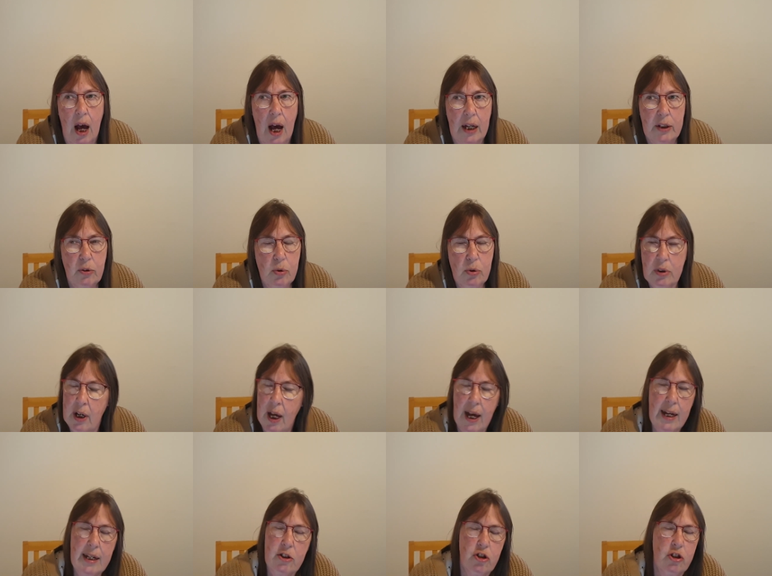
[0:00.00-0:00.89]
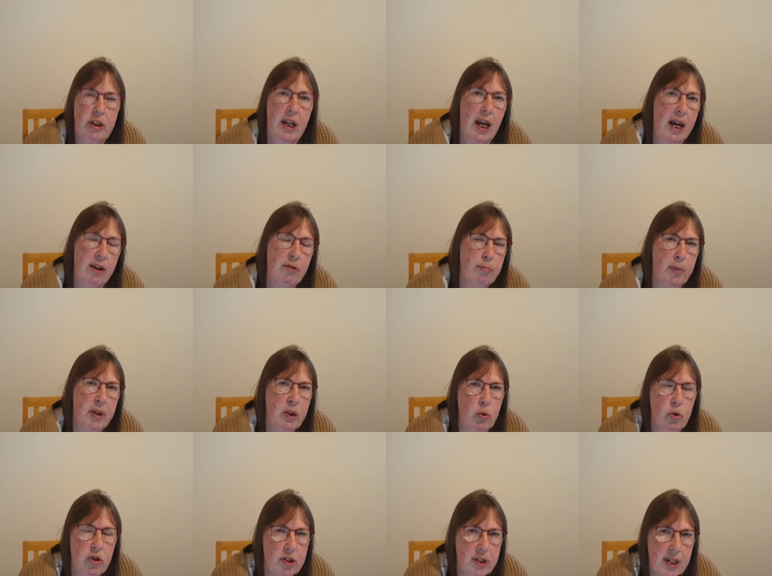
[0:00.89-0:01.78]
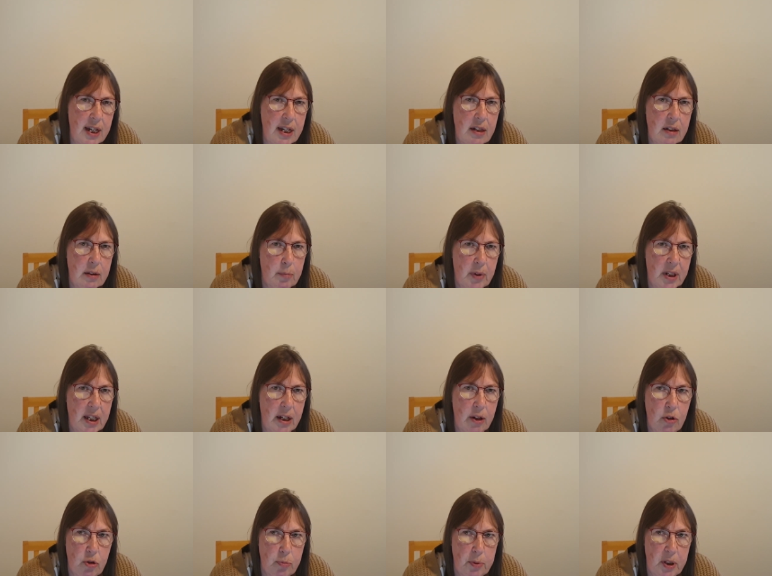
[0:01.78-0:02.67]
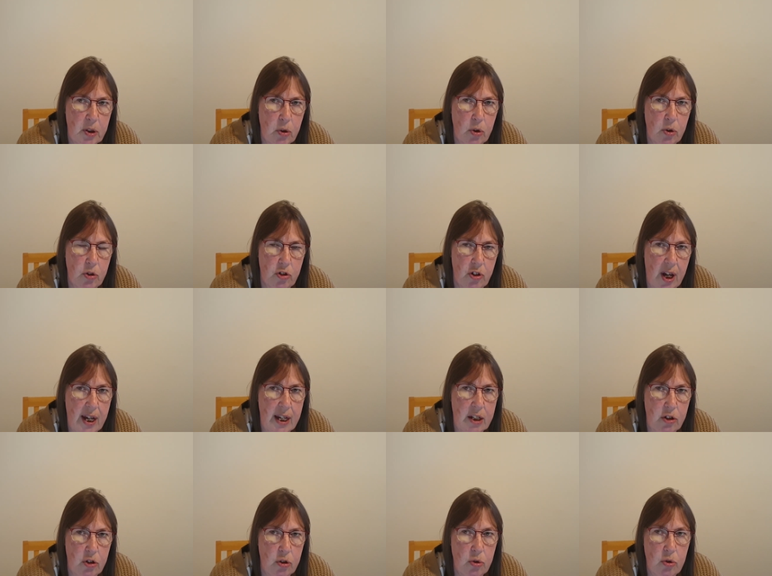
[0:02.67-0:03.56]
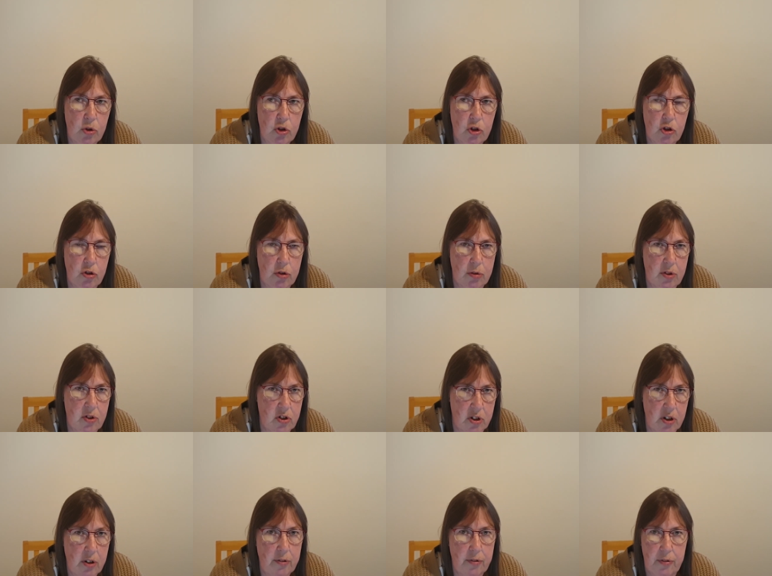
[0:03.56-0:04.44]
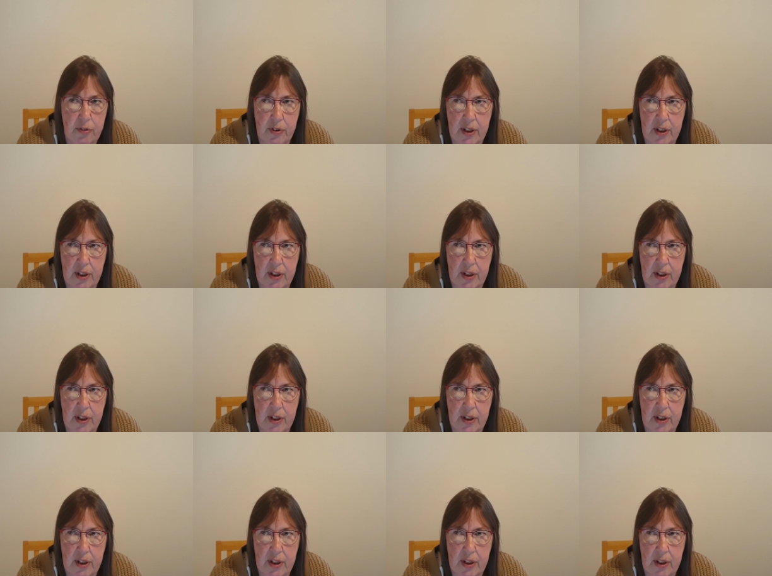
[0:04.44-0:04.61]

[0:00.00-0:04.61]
I don't actually have my own style in my house because I use stuff